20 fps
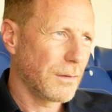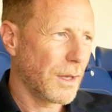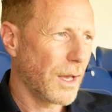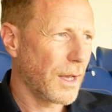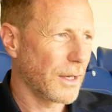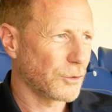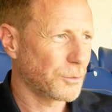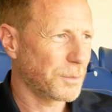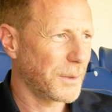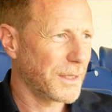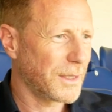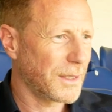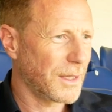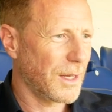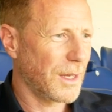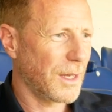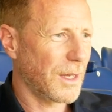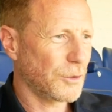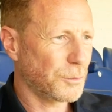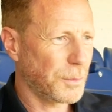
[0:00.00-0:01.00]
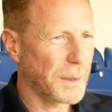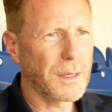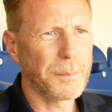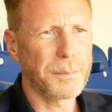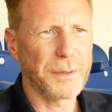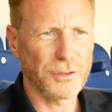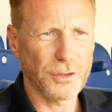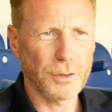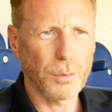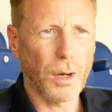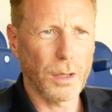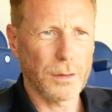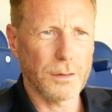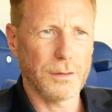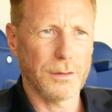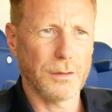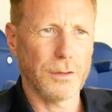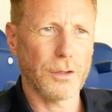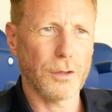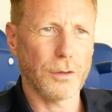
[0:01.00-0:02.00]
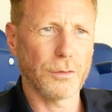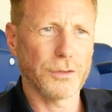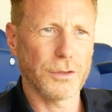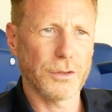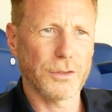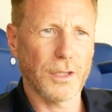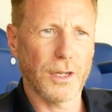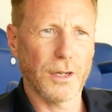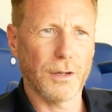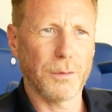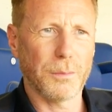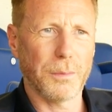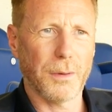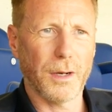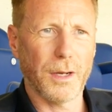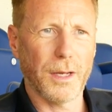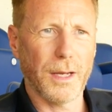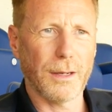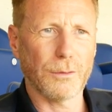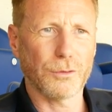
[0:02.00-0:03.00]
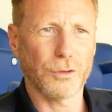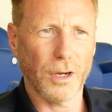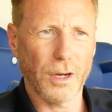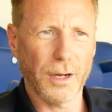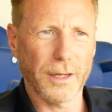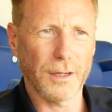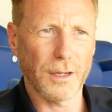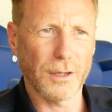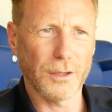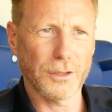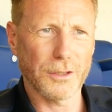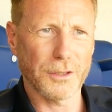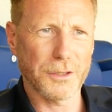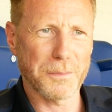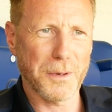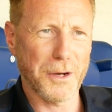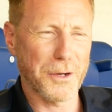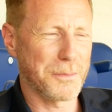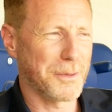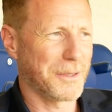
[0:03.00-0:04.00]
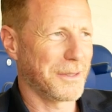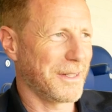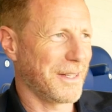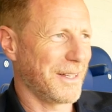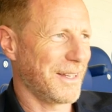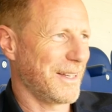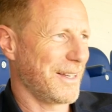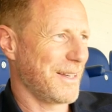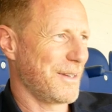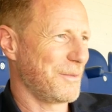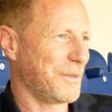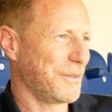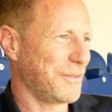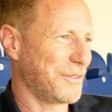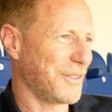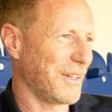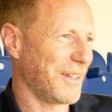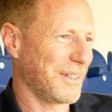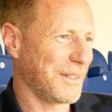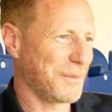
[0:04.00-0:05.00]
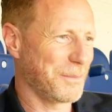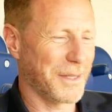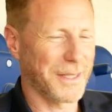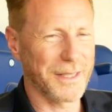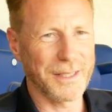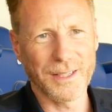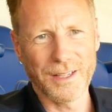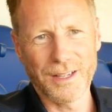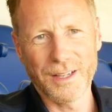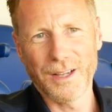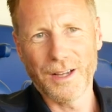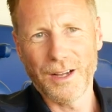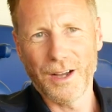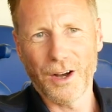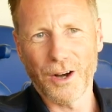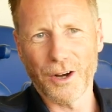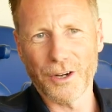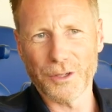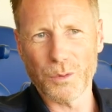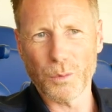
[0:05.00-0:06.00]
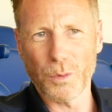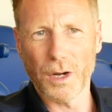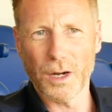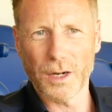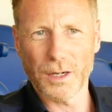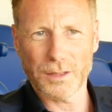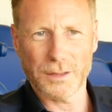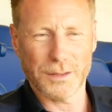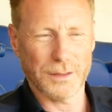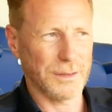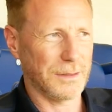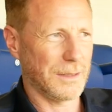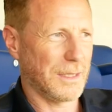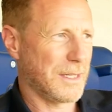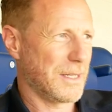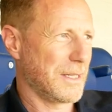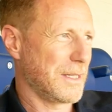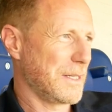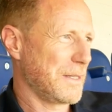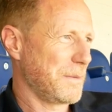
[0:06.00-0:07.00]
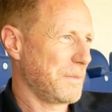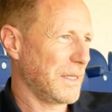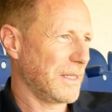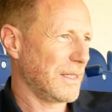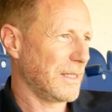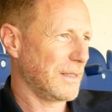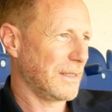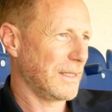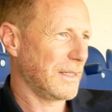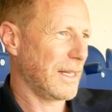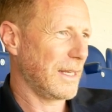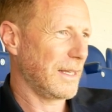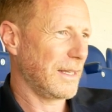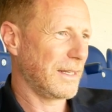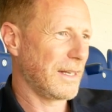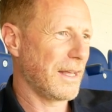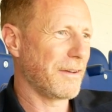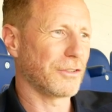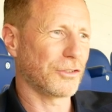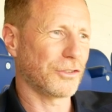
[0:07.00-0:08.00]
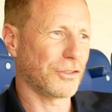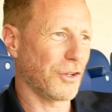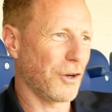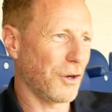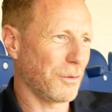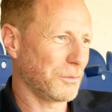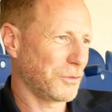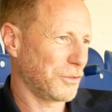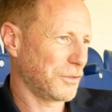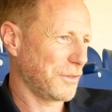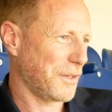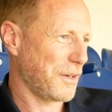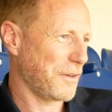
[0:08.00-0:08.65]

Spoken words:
Yeah, it's been a busy one. You can obviously tell by how tired I look at the moment. We've certainly been hard at work. It never stops.